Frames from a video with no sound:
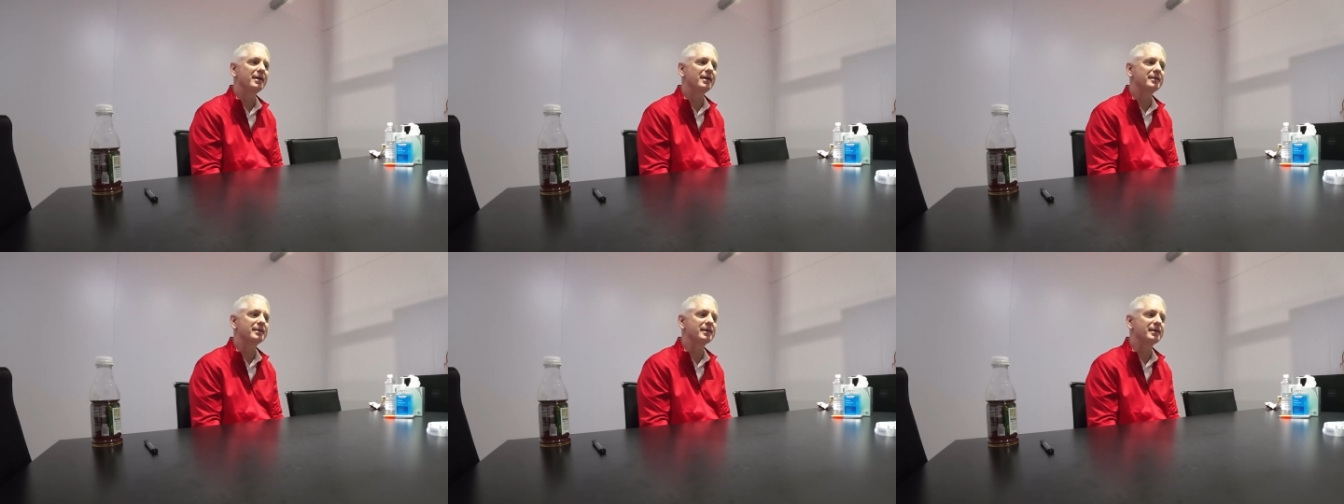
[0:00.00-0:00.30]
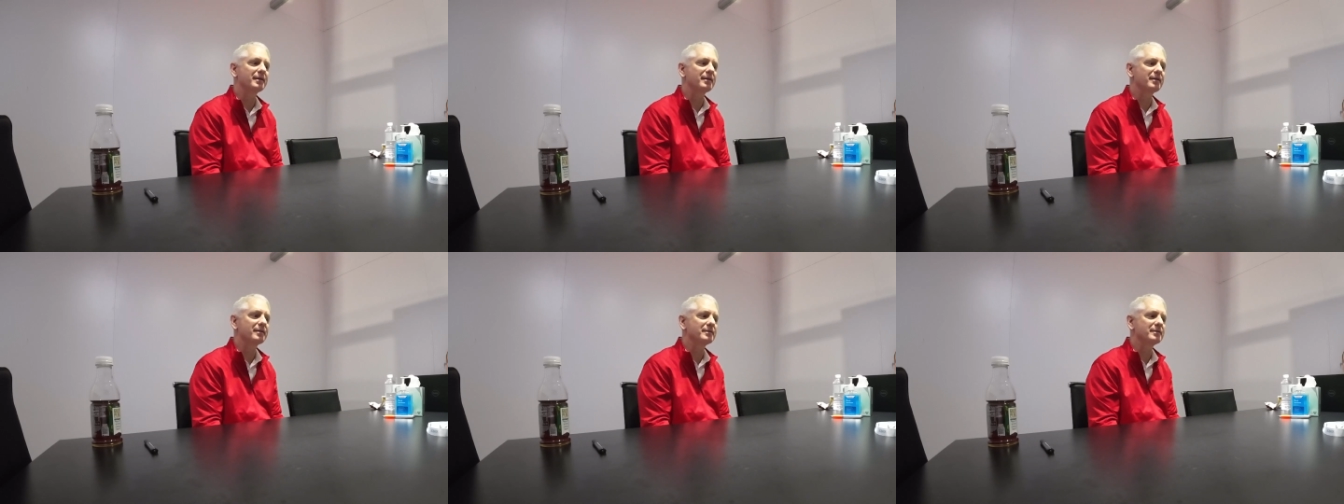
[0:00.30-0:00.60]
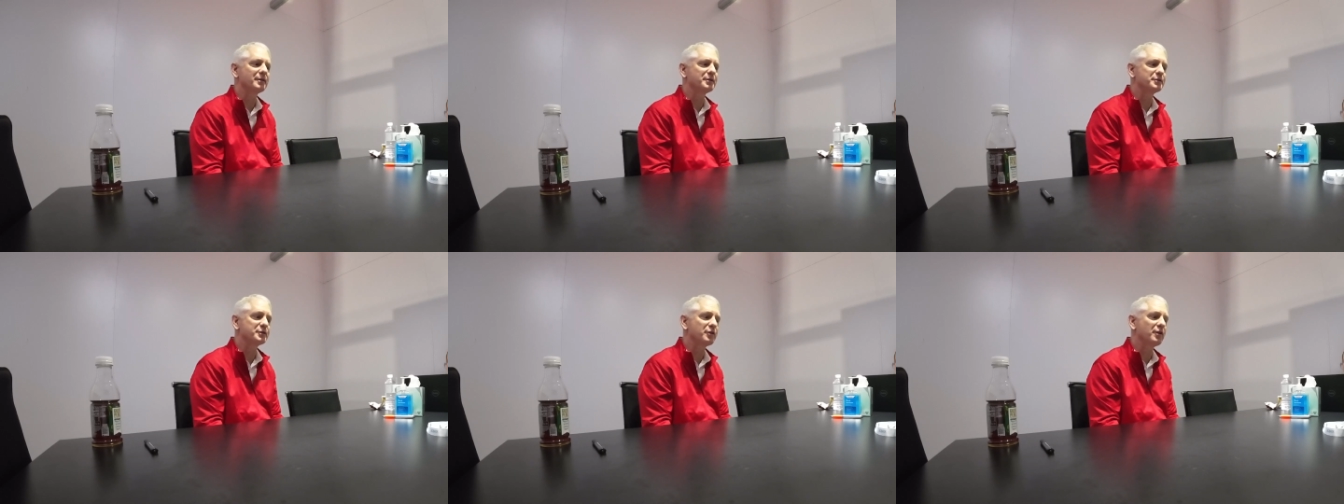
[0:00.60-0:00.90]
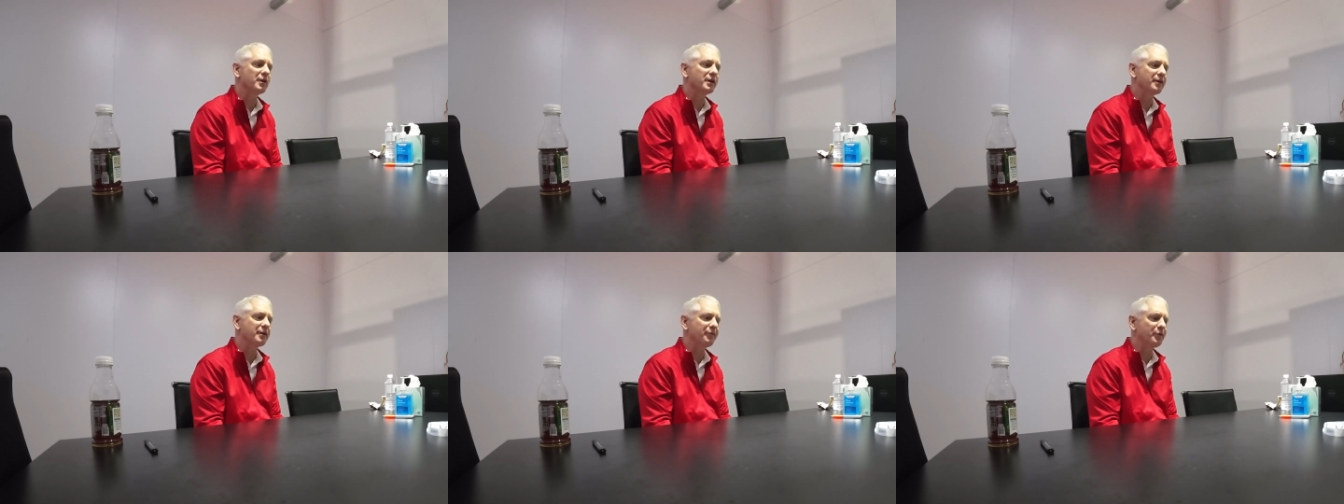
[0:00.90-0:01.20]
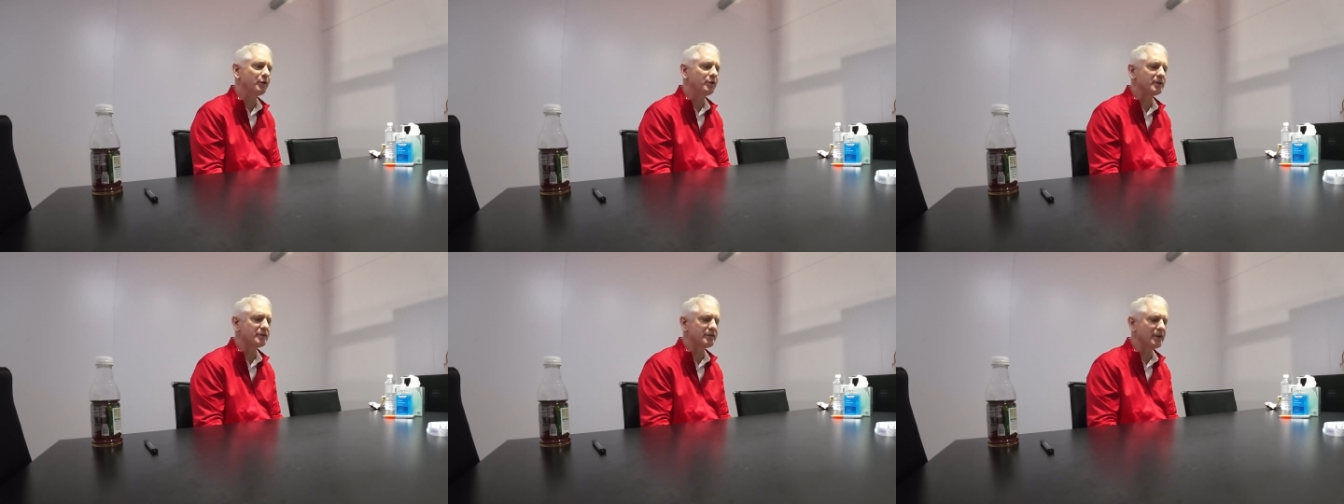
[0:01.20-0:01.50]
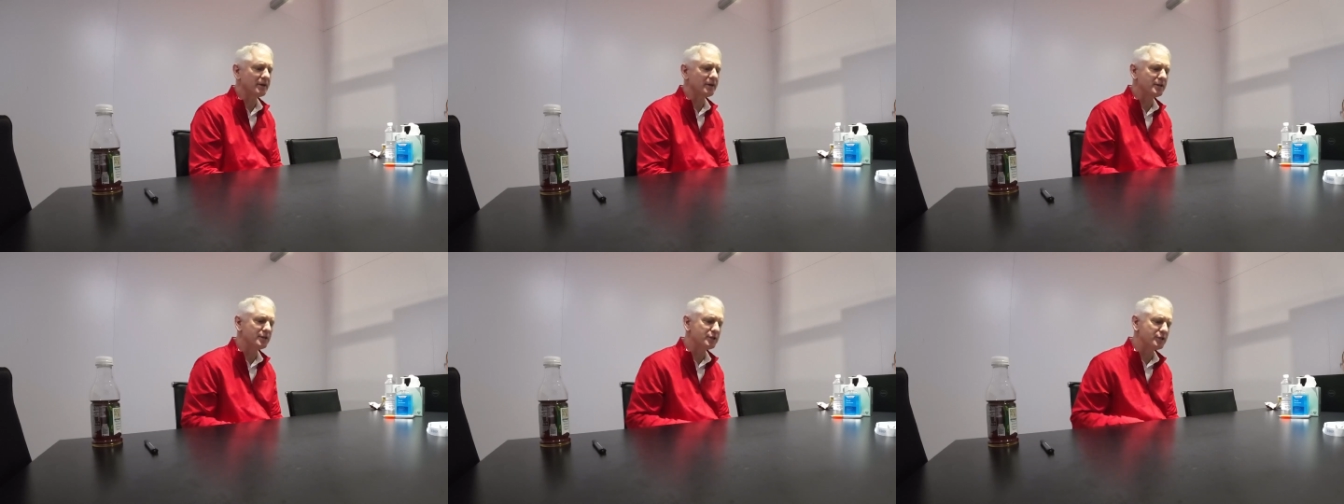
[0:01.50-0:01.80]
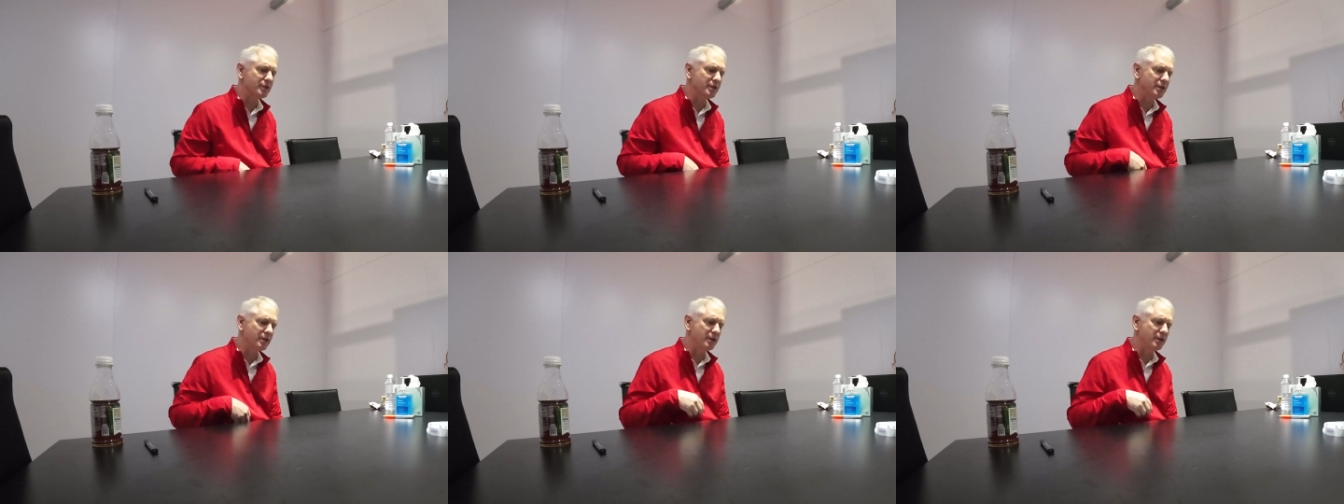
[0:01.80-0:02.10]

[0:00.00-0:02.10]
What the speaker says: Yeah, and so like if you're a technician